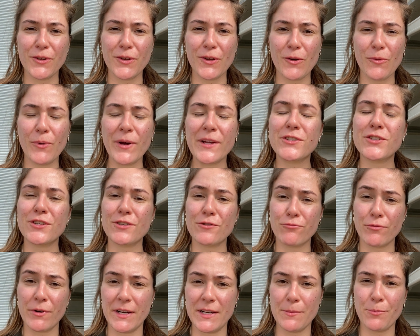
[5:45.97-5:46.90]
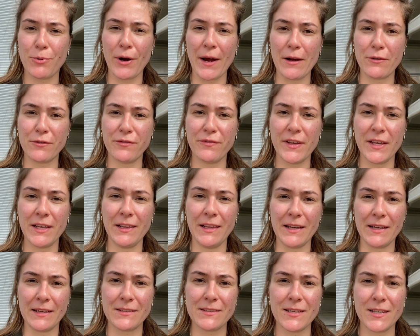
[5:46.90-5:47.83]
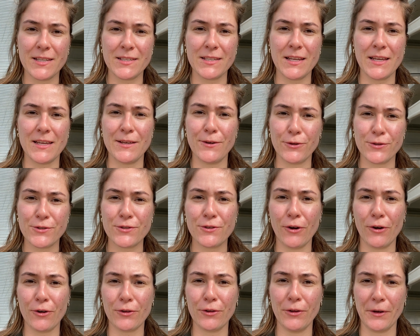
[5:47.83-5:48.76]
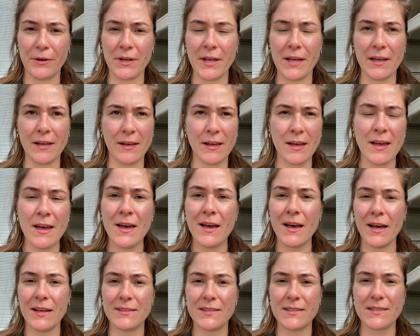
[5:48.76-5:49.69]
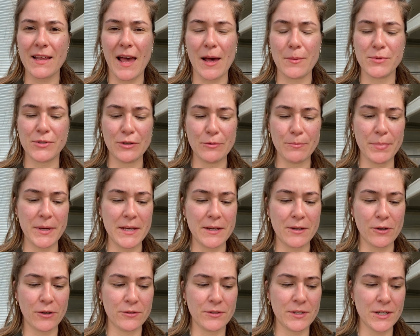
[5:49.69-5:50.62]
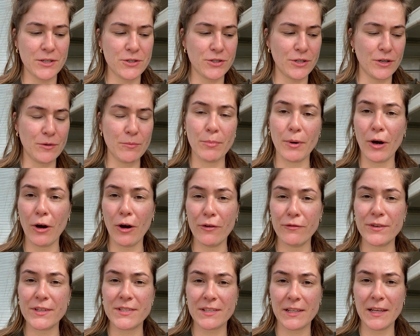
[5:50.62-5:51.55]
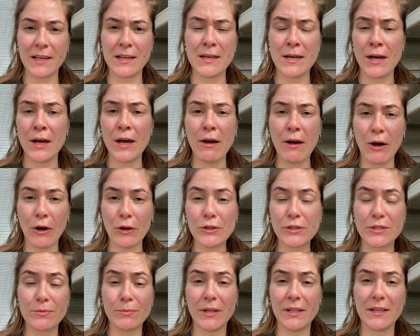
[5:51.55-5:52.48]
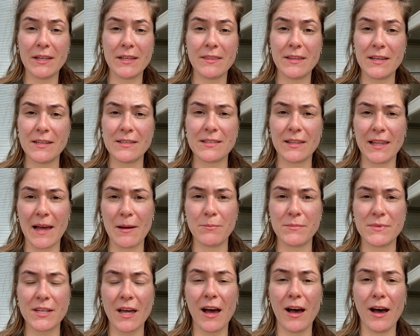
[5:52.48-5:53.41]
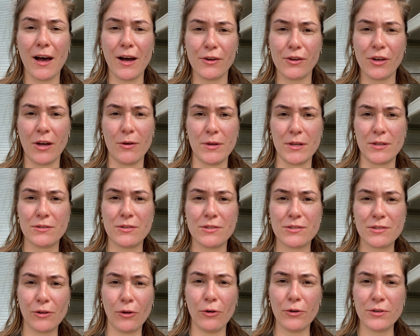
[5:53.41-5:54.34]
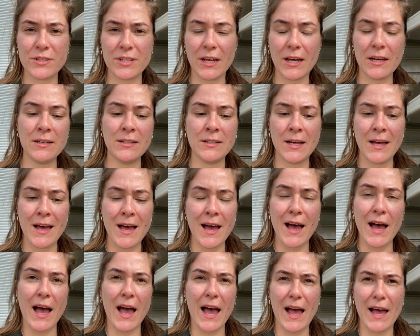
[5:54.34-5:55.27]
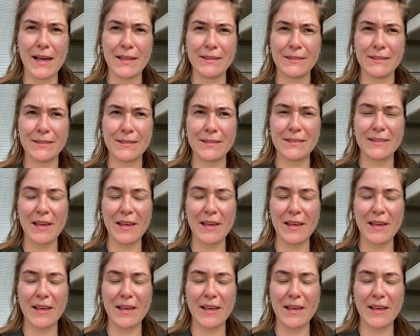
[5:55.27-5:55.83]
which is a really proud feeling to see your stock looking at its absolute peak condition. But obviously, ultimately these lambs are going to slaughter, and